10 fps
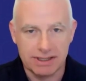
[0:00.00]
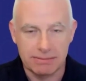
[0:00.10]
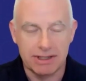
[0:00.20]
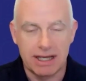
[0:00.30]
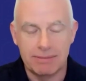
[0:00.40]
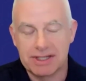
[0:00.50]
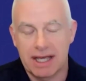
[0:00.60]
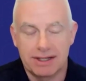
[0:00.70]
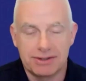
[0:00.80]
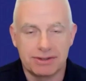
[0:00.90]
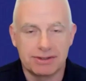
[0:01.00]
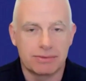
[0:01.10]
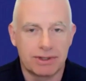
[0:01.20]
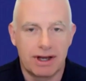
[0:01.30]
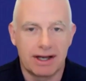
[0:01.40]
some of the MSK issues
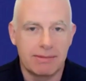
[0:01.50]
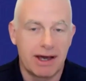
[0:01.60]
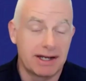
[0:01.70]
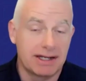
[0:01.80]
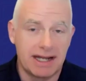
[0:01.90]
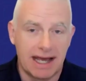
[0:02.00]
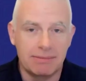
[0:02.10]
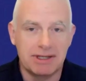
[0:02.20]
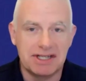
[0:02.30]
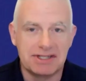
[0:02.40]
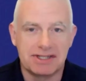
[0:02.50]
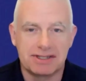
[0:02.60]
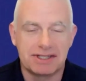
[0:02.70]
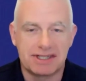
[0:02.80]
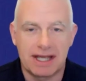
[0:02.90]
that we're talking about, and diabetes
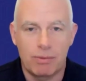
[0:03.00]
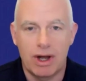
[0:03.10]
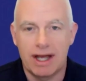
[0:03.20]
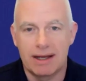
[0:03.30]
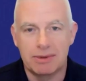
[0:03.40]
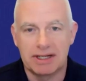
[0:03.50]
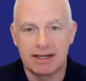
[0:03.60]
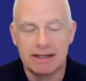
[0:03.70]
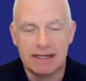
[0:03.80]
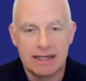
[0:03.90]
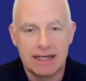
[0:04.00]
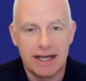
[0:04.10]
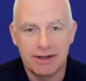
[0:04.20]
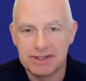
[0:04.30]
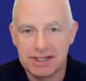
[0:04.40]
is the same way. I mean, a
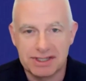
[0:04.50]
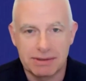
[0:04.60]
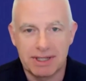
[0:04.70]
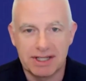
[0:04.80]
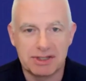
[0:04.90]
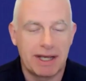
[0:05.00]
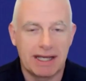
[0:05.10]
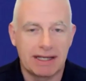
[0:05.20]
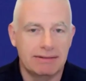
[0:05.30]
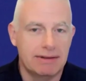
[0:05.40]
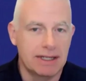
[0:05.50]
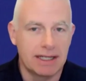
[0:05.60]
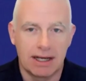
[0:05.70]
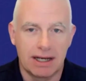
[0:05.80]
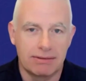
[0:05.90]
health system gets paid
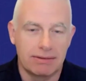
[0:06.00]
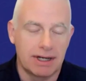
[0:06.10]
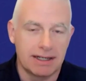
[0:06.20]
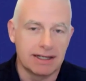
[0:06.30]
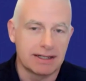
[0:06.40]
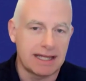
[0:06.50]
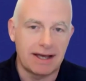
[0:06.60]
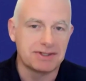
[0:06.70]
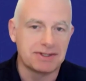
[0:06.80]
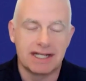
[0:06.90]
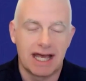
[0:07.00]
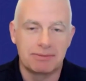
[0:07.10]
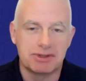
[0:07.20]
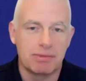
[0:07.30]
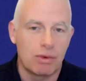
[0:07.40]
1,000
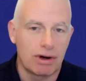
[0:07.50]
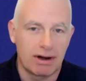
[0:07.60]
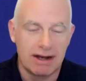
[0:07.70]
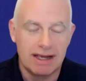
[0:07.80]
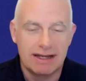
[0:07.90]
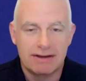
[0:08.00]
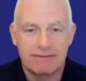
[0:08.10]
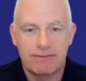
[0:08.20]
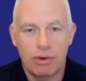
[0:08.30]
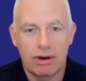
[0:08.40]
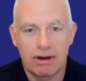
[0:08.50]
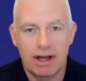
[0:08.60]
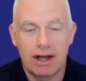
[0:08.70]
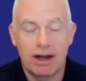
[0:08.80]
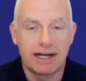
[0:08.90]
times more
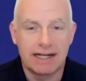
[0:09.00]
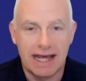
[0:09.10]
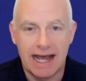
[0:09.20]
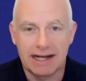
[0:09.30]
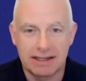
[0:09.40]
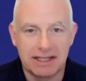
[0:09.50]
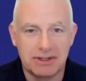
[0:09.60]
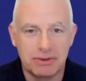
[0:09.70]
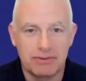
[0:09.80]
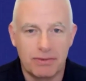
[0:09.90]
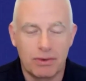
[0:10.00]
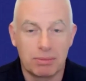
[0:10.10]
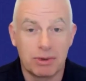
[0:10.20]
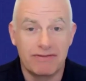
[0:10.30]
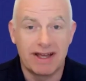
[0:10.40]
for a heart attack than they do for